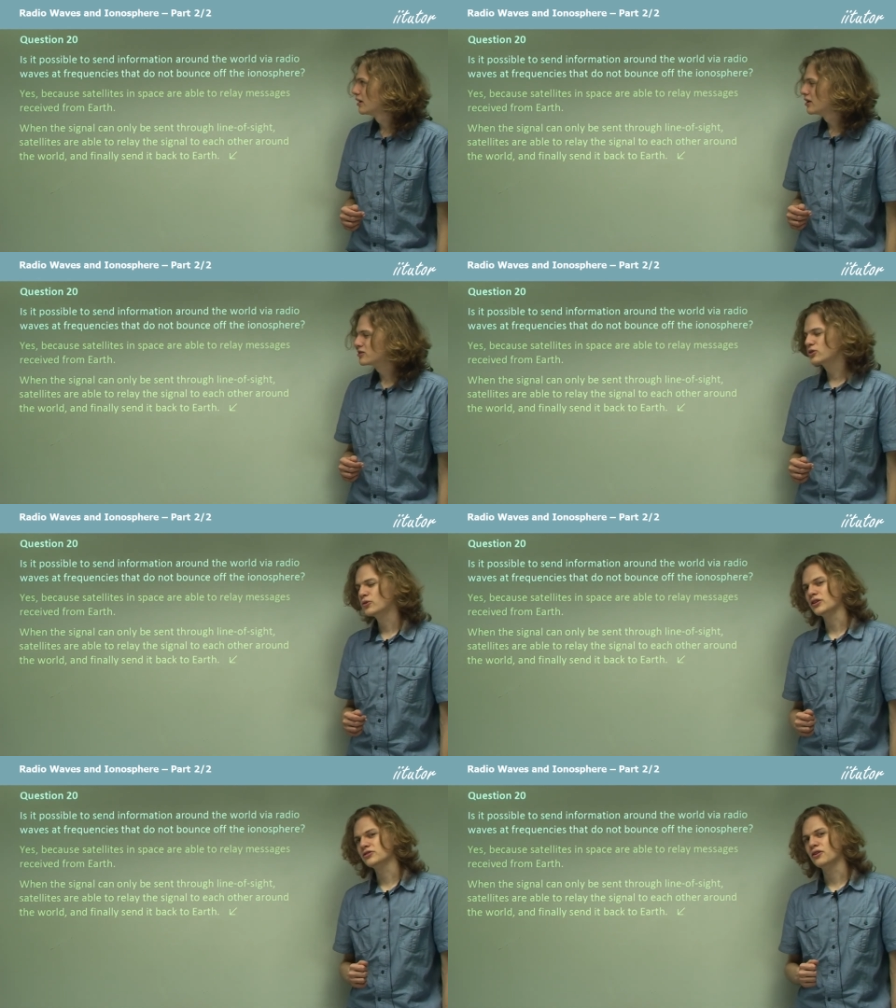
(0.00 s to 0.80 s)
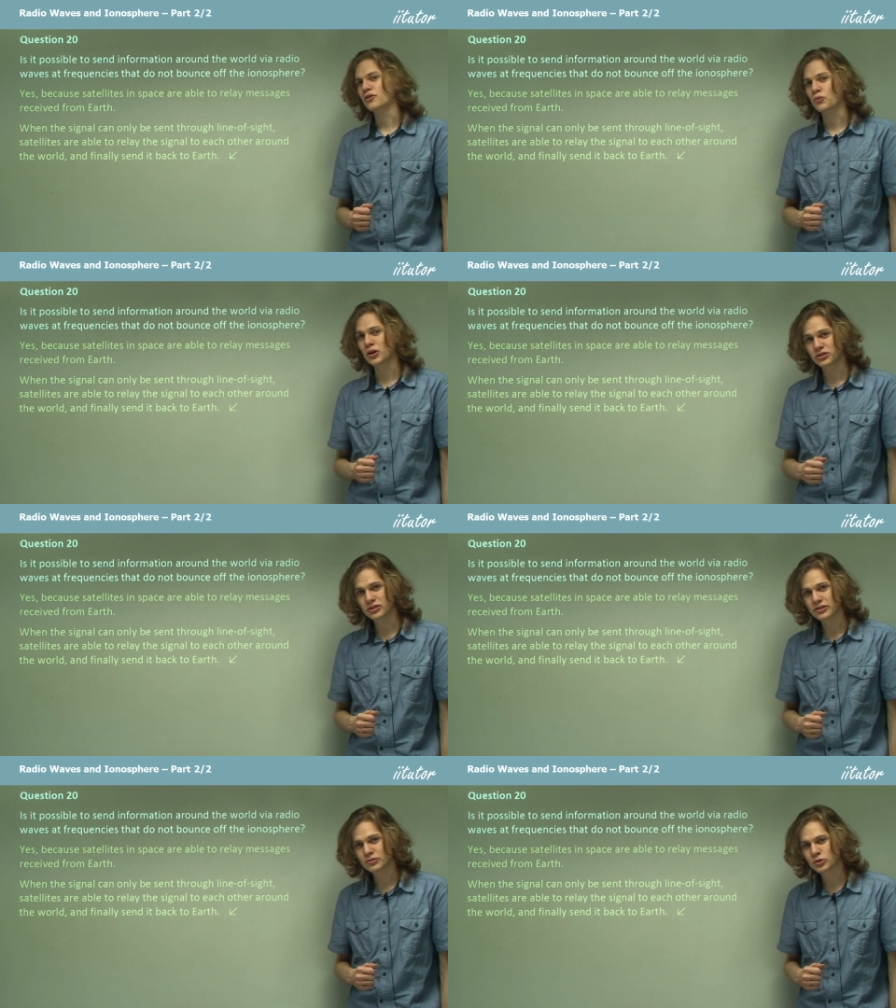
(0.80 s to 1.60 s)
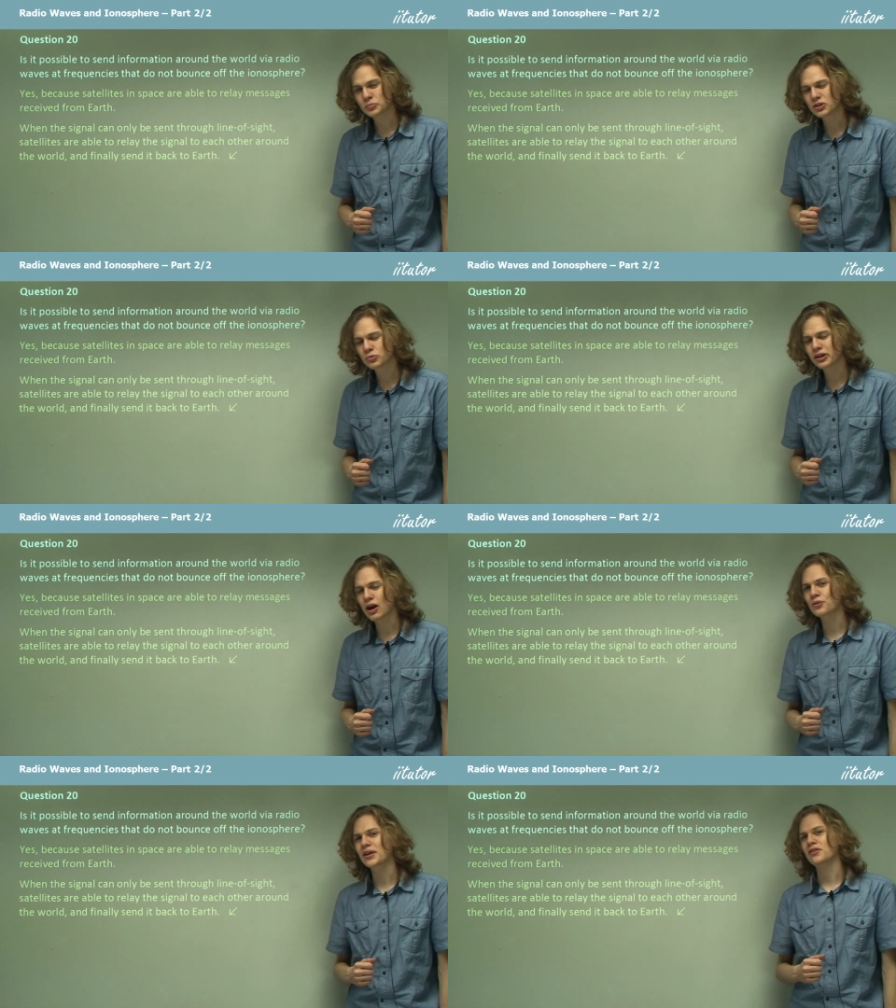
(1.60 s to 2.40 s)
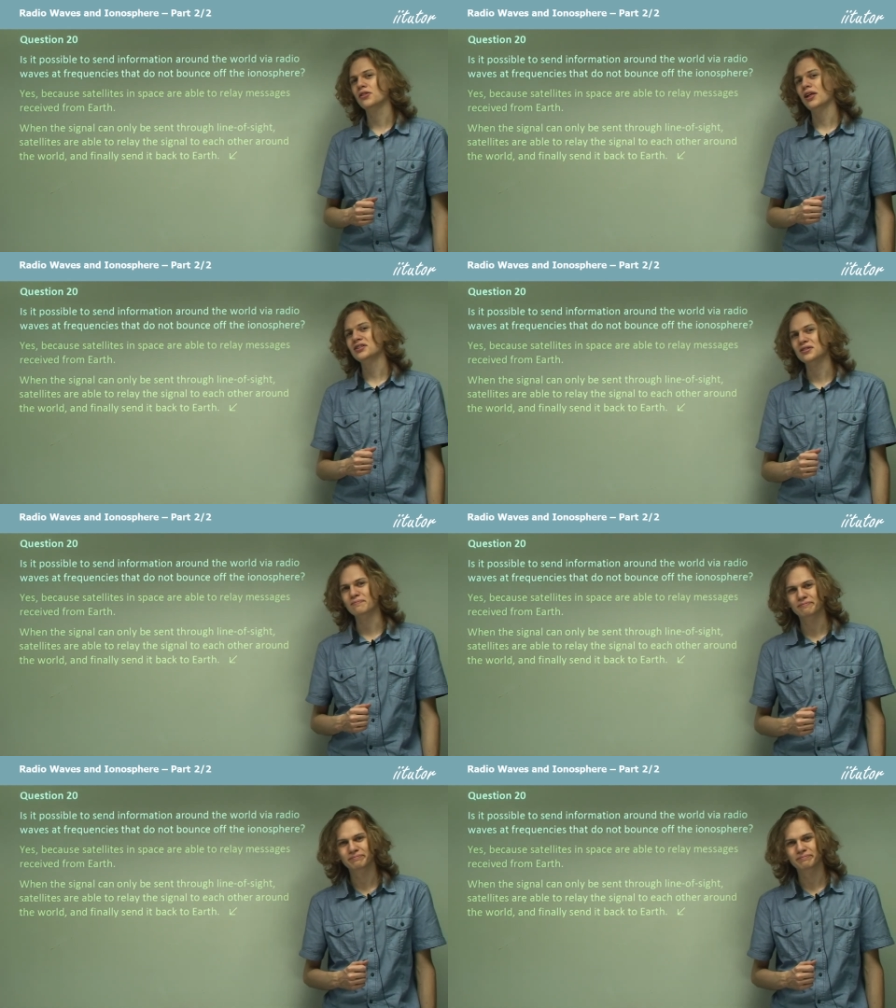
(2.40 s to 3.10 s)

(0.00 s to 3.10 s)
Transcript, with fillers: So that's the end of the questions, which means we're now at the end of the lesson.